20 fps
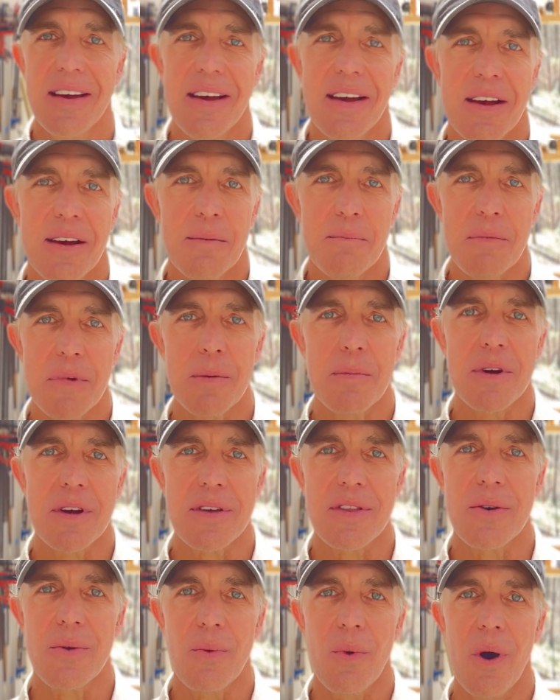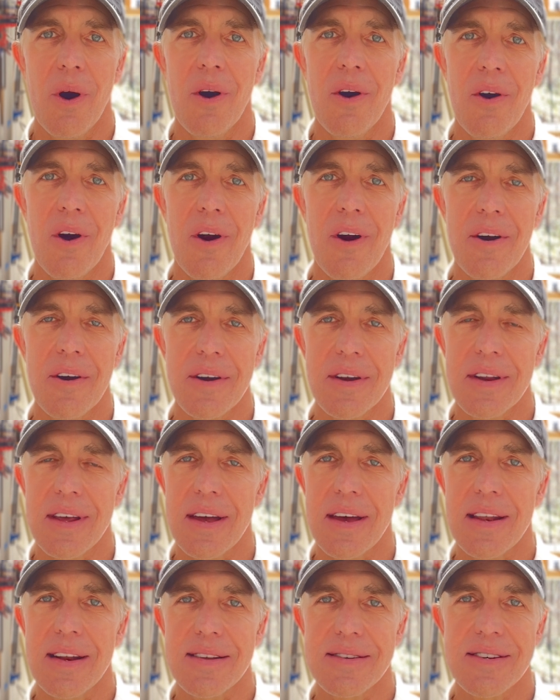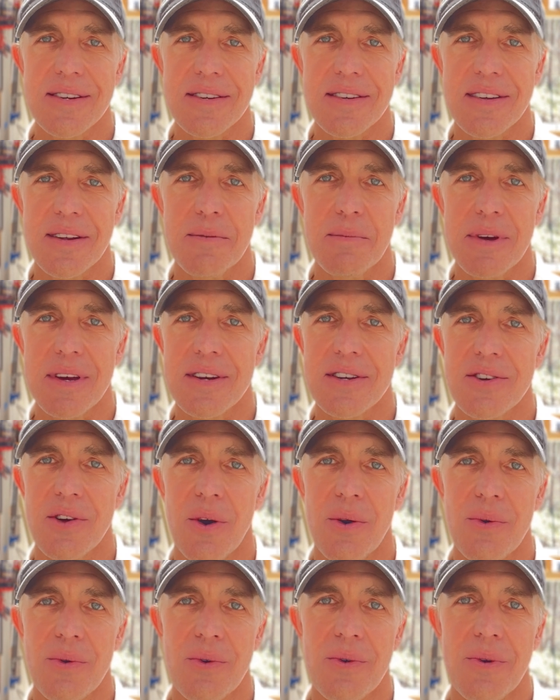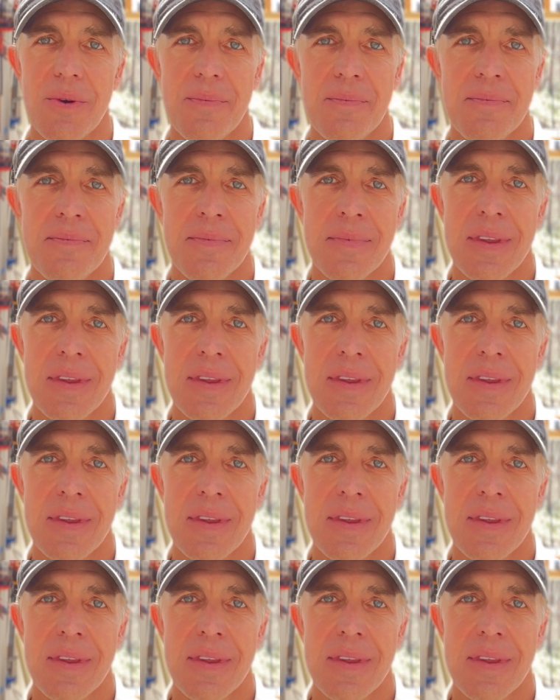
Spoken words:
mimic the wall art, and it's just going to be a total